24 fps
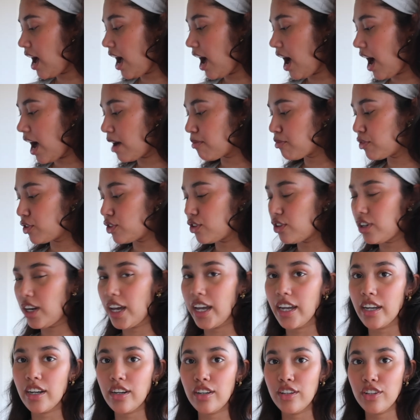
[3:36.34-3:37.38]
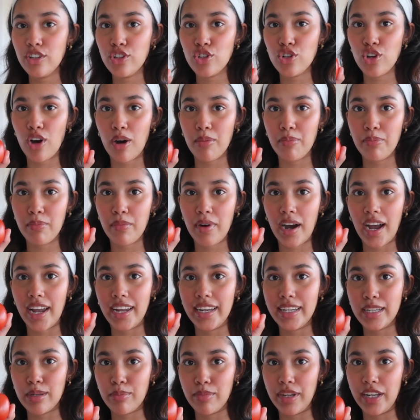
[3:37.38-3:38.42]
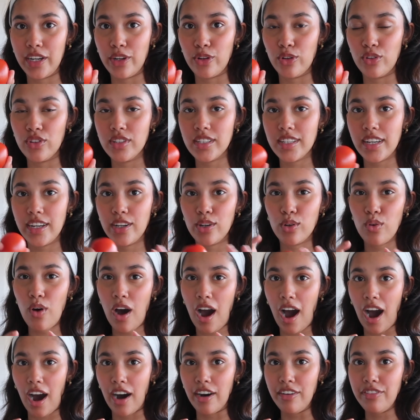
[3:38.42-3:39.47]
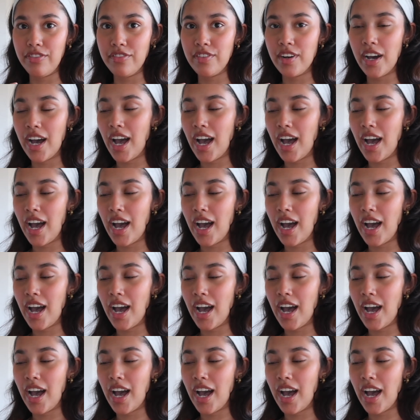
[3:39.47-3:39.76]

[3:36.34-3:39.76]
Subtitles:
I'm going to like chop my tomatoes into half,